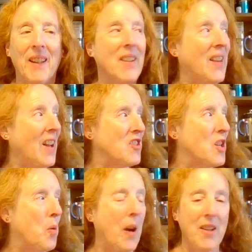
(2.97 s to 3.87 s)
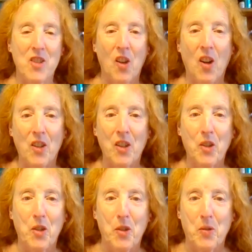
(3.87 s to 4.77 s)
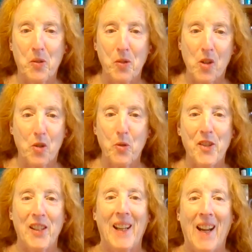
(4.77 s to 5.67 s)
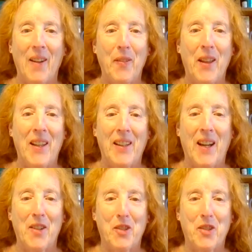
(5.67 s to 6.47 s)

It's actually quite dark and grizzly out there now,